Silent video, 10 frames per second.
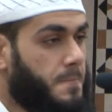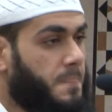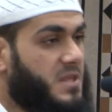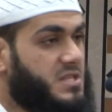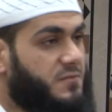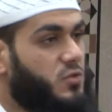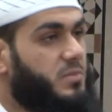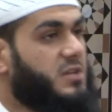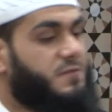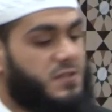There's a few
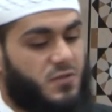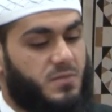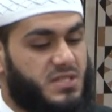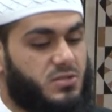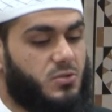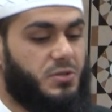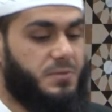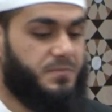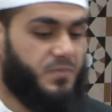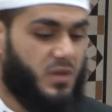benefits from this story.
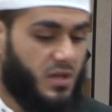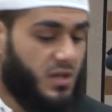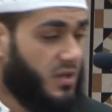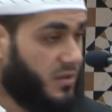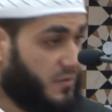The